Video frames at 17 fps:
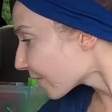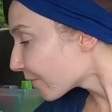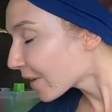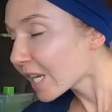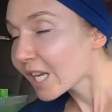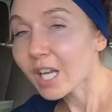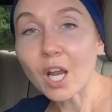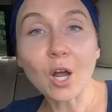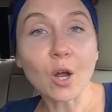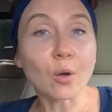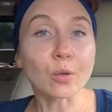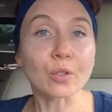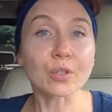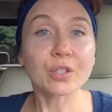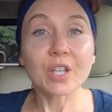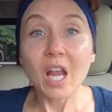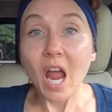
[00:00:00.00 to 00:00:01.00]
and
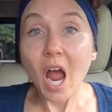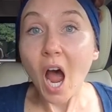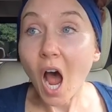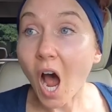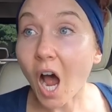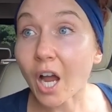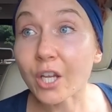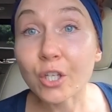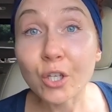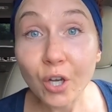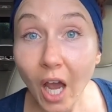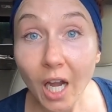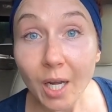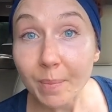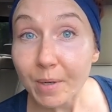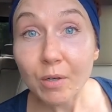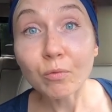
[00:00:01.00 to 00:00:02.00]
videos, you
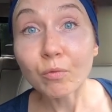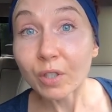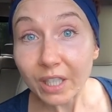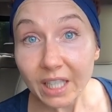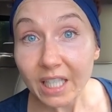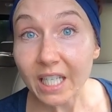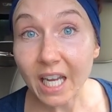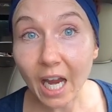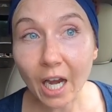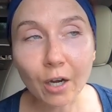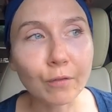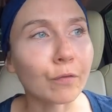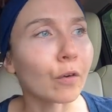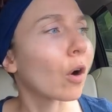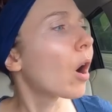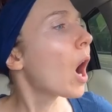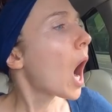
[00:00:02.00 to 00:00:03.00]
gotta be really
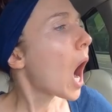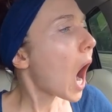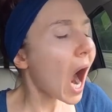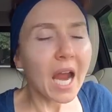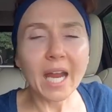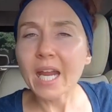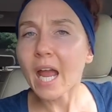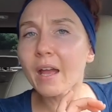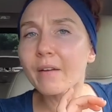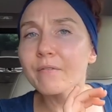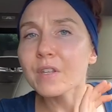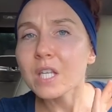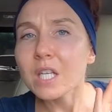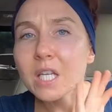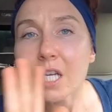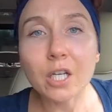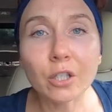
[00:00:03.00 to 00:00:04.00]
careful. I have
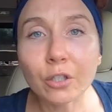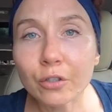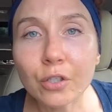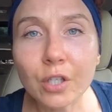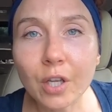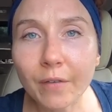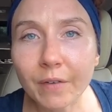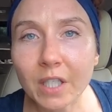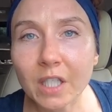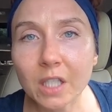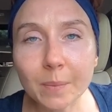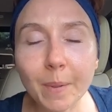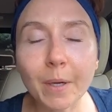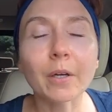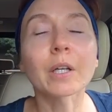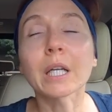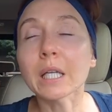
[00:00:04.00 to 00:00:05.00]
years of
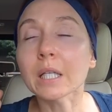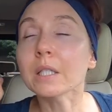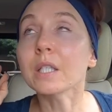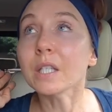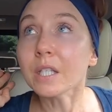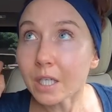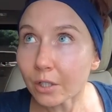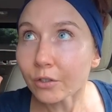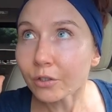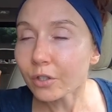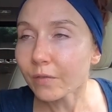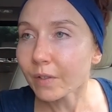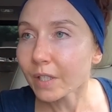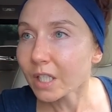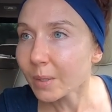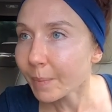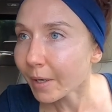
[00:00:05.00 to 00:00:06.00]
experience
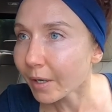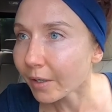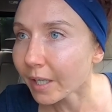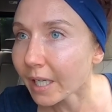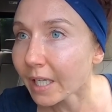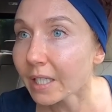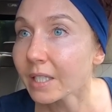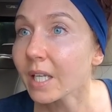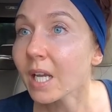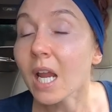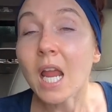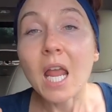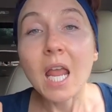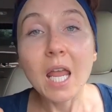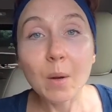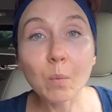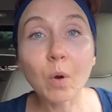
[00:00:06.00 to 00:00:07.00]

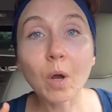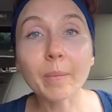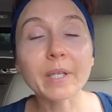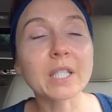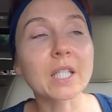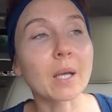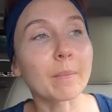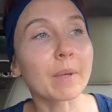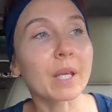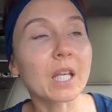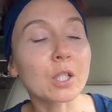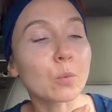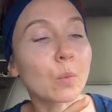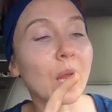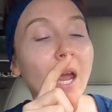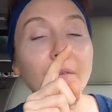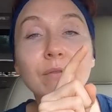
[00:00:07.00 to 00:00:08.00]
in Wilmington
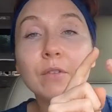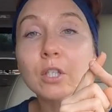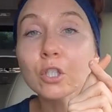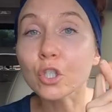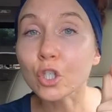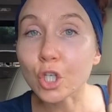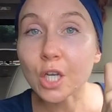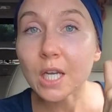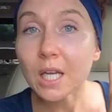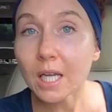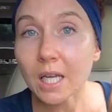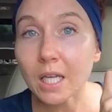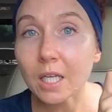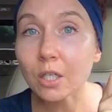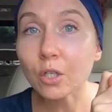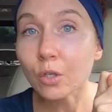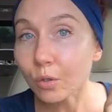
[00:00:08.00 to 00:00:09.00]
because we have the
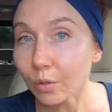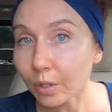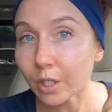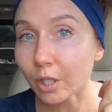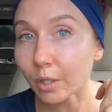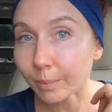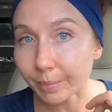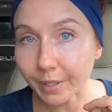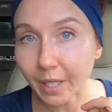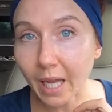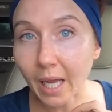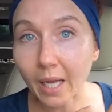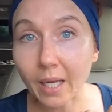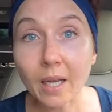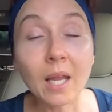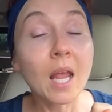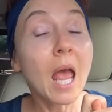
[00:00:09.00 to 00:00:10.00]
GE nuclear
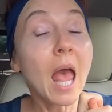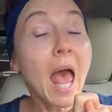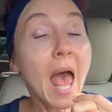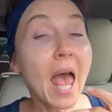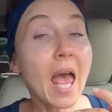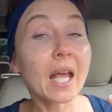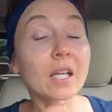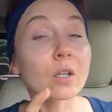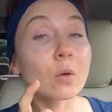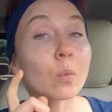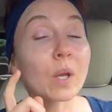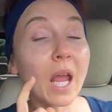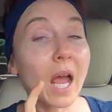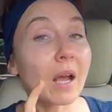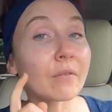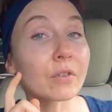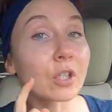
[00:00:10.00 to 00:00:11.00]
plant and
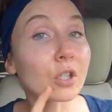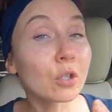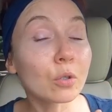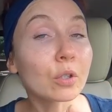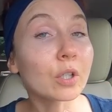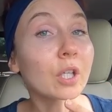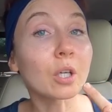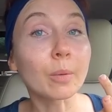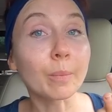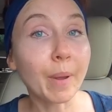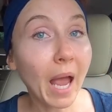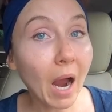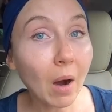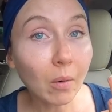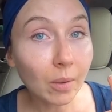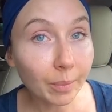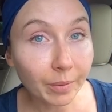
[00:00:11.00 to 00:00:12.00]
we have the nuclear
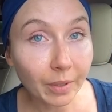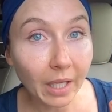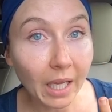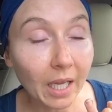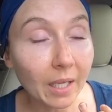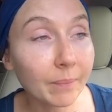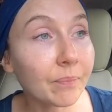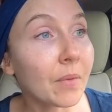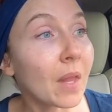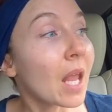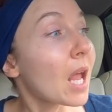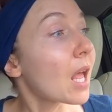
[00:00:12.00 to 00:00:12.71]
power plant